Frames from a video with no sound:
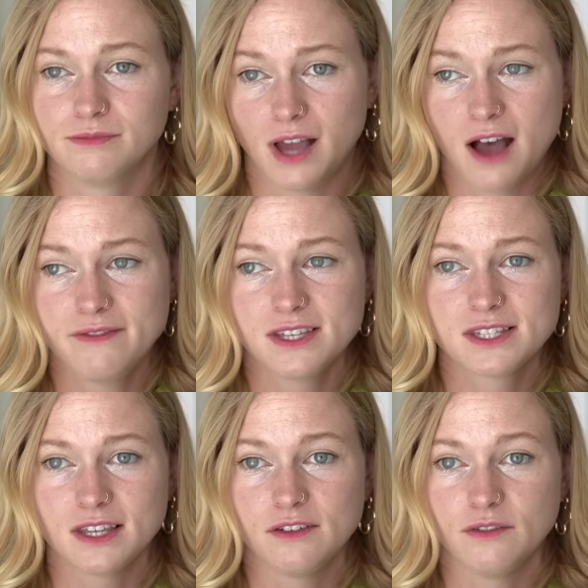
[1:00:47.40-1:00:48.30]

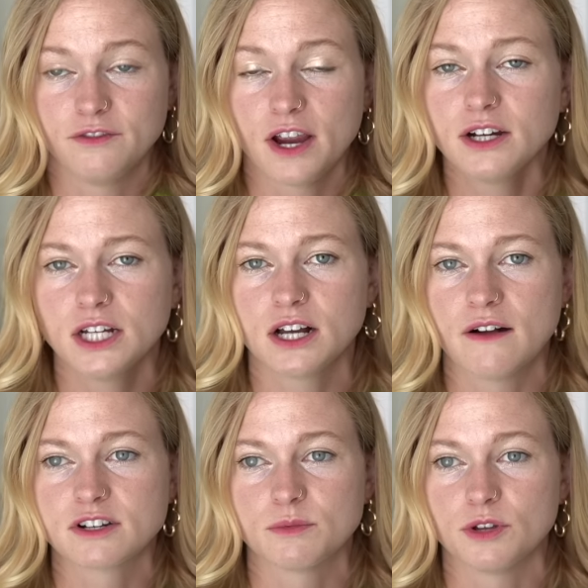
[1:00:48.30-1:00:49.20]
obviously very
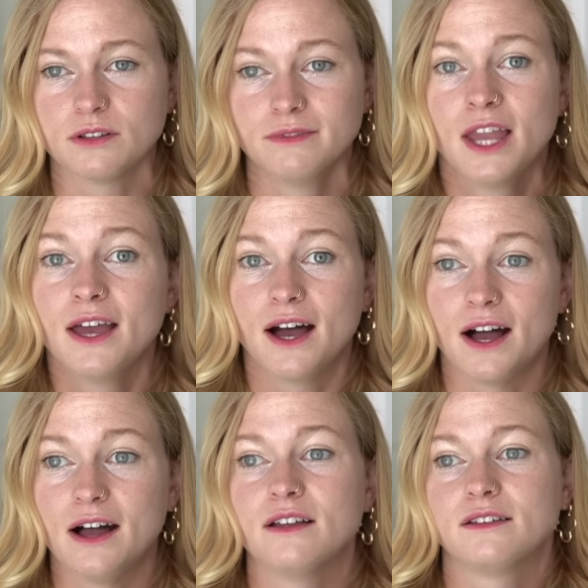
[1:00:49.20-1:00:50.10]
uncomfortable,
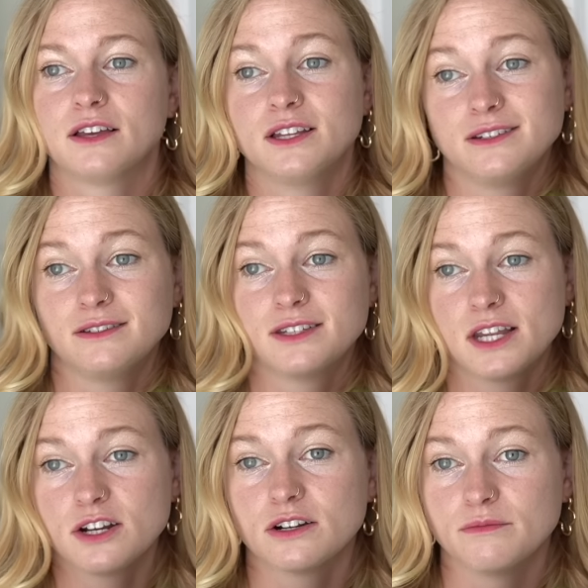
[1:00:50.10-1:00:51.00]
uh,
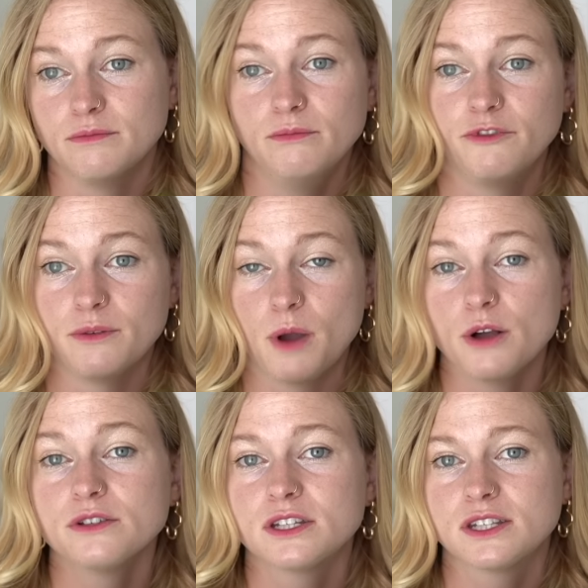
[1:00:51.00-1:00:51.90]
considered for
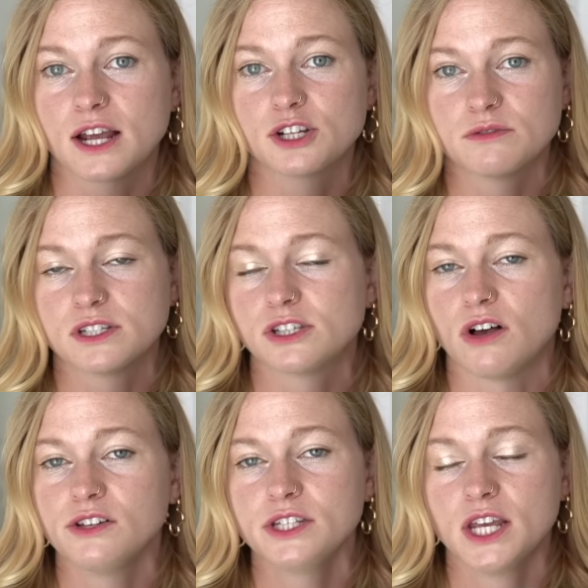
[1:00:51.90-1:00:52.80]
most sexual
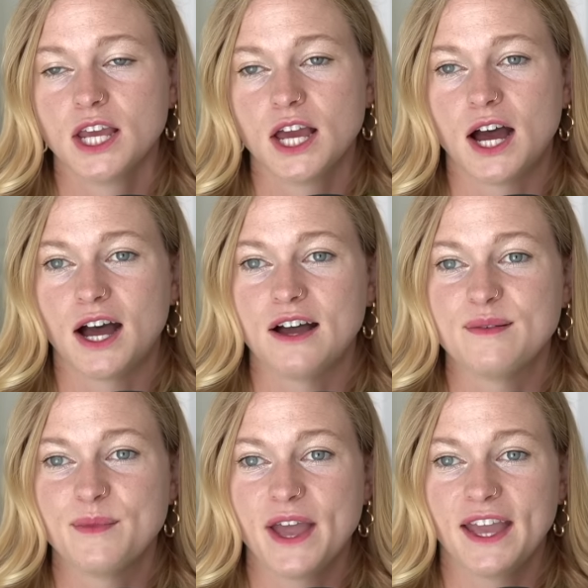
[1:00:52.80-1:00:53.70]
assault.
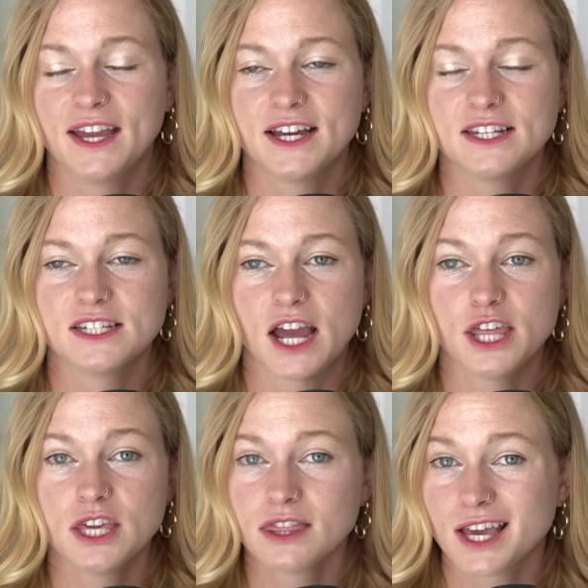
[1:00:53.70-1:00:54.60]
Um, and I
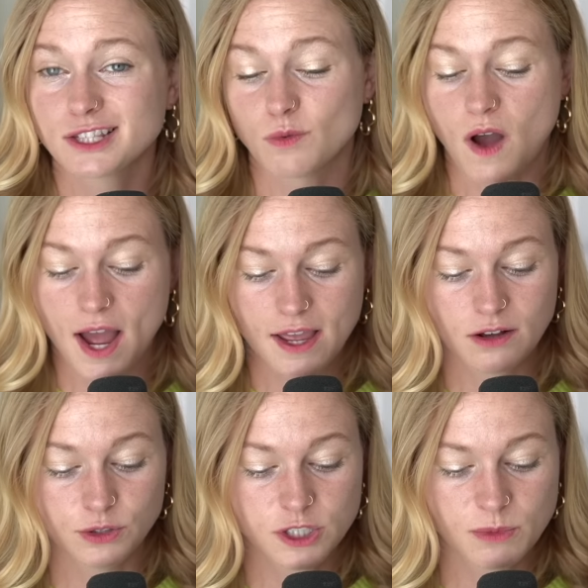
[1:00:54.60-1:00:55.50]
think that's why
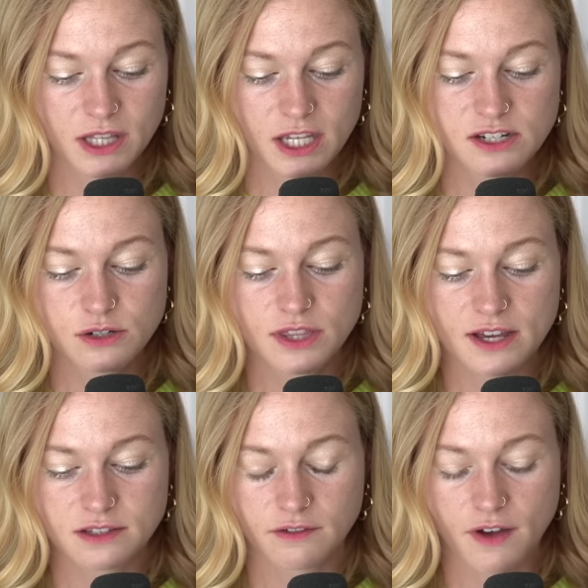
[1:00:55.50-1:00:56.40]
ultimately in
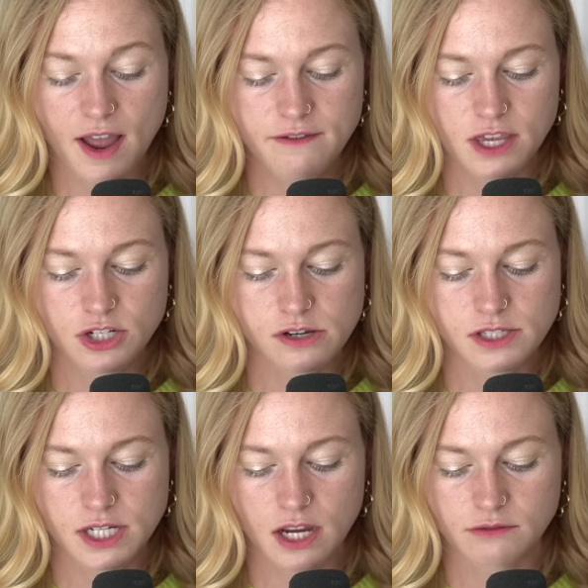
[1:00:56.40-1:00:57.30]
2005 they chose
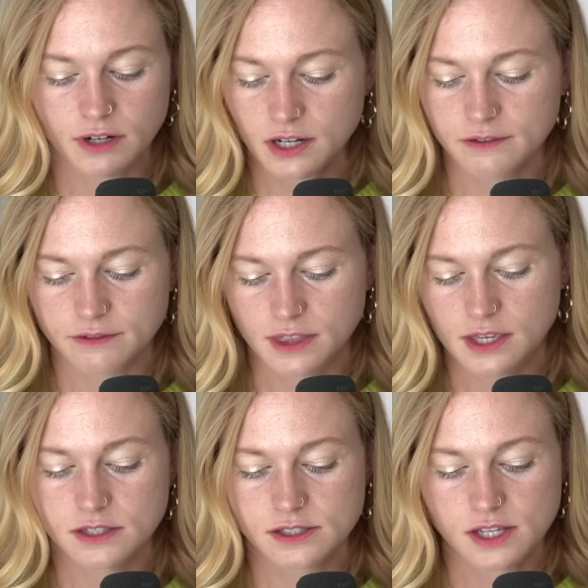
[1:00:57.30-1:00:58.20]
to get rid of
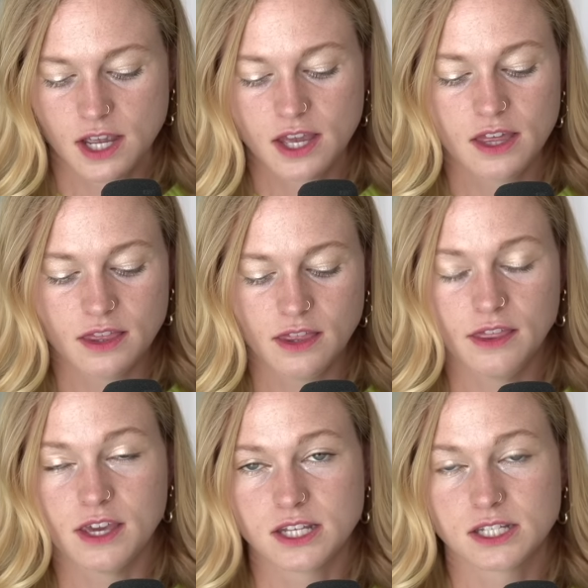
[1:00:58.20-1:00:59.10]
these
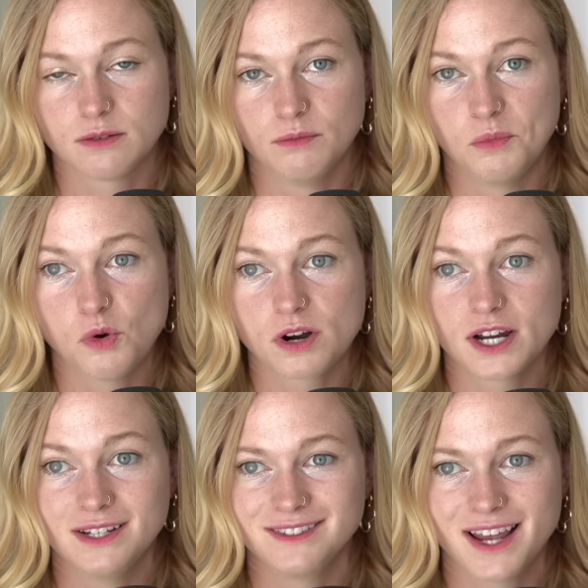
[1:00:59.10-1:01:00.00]
this more
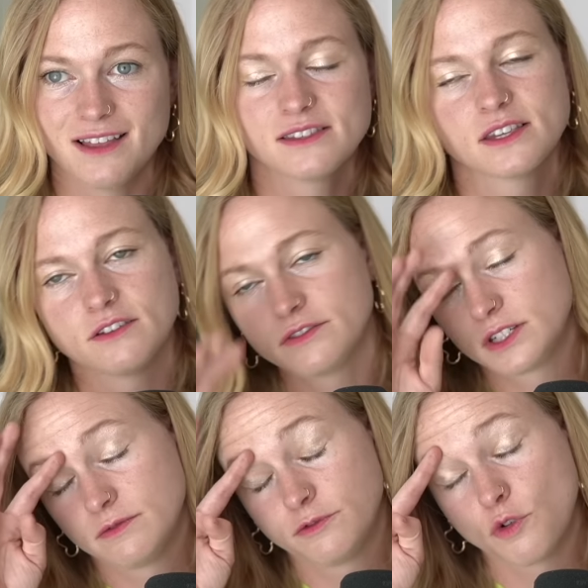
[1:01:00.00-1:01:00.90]
intensive
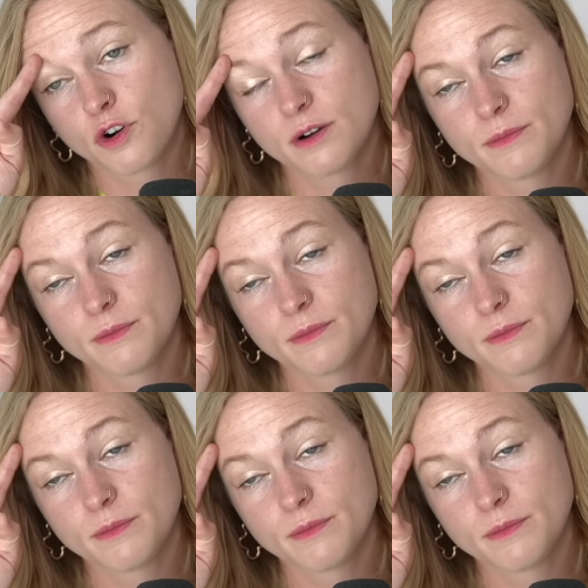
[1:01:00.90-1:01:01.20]
form